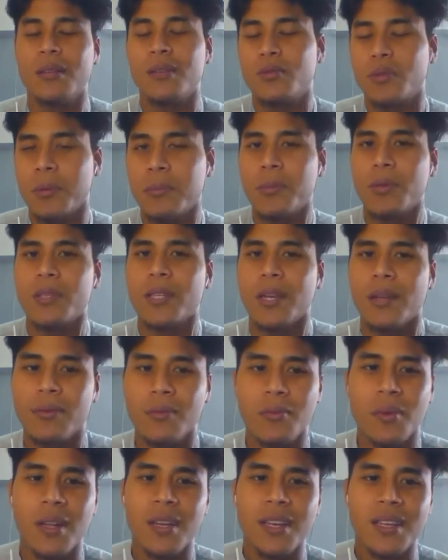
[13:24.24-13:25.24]
cryptos,
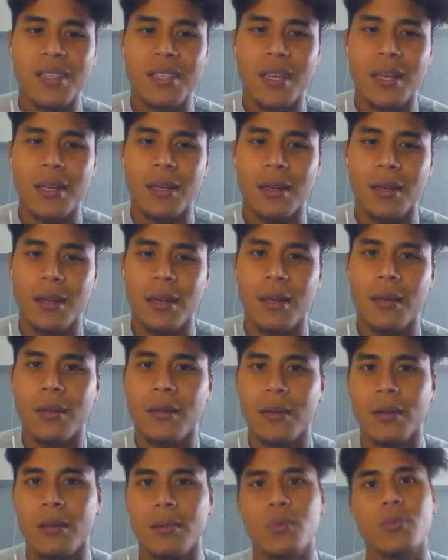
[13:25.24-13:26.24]
and when they say they
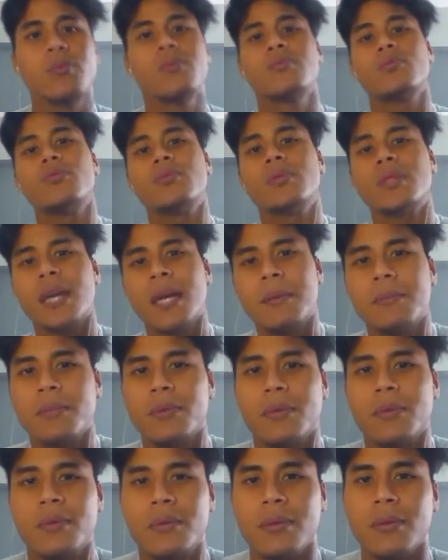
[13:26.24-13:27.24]
earn 2
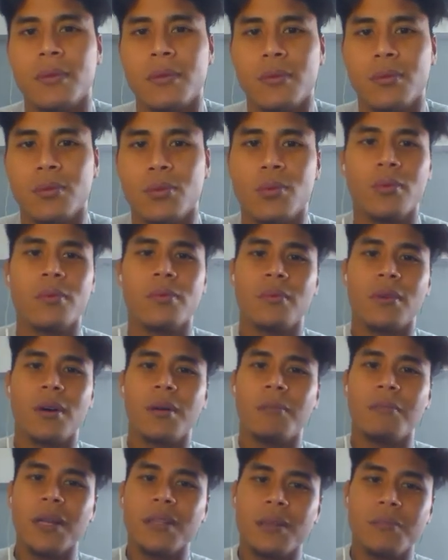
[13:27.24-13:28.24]
times,
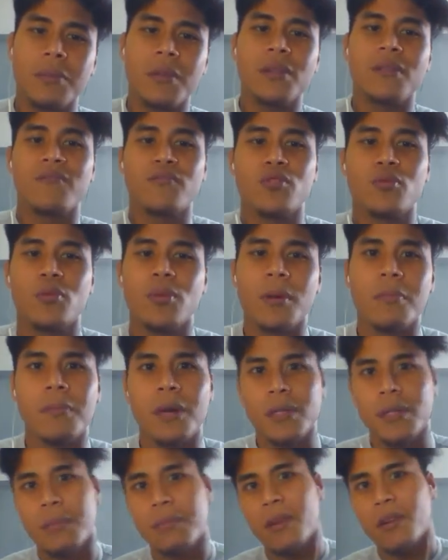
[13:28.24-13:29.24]
a multiple of 2, a
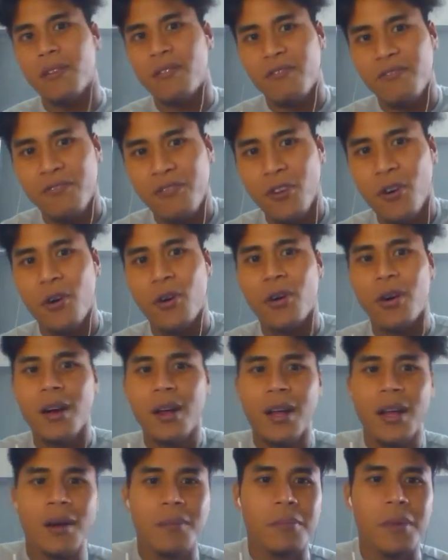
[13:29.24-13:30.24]
multiple of 4,
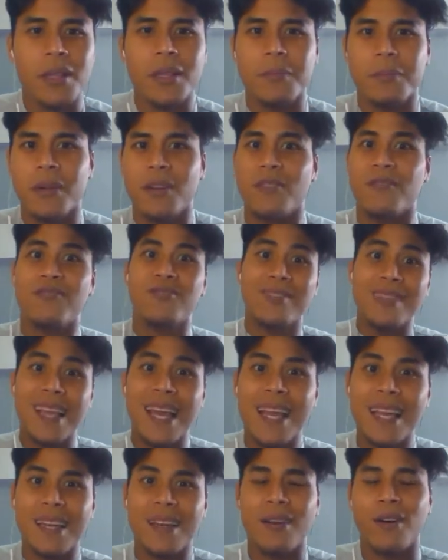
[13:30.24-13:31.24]
multiple of
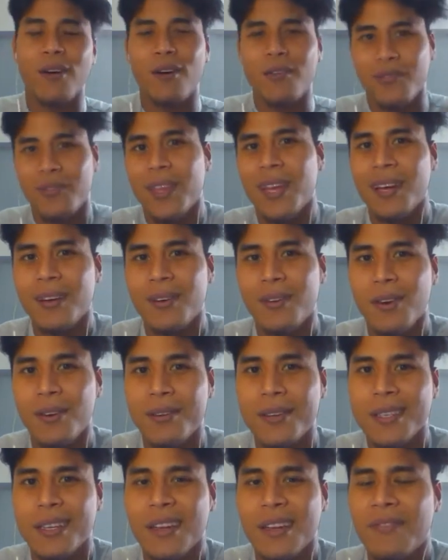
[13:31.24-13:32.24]
10 of their
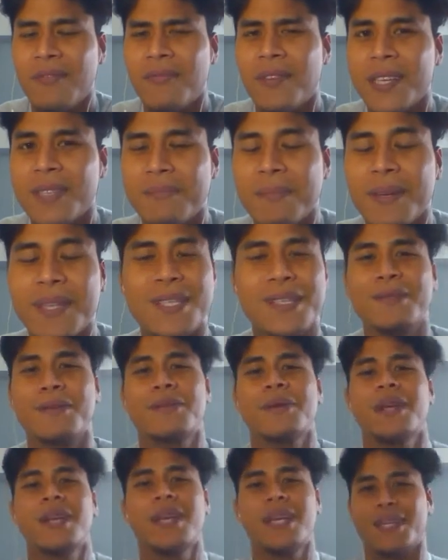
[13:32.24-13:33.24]
original investment.
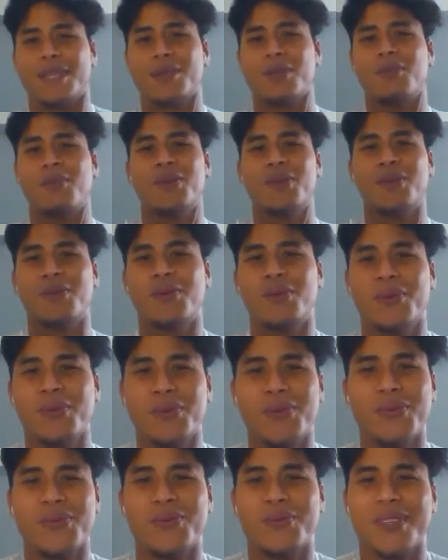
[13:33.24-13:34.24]
So we don't
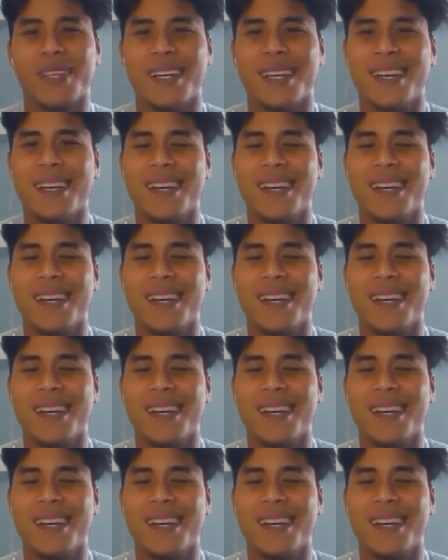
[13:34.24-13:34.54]
use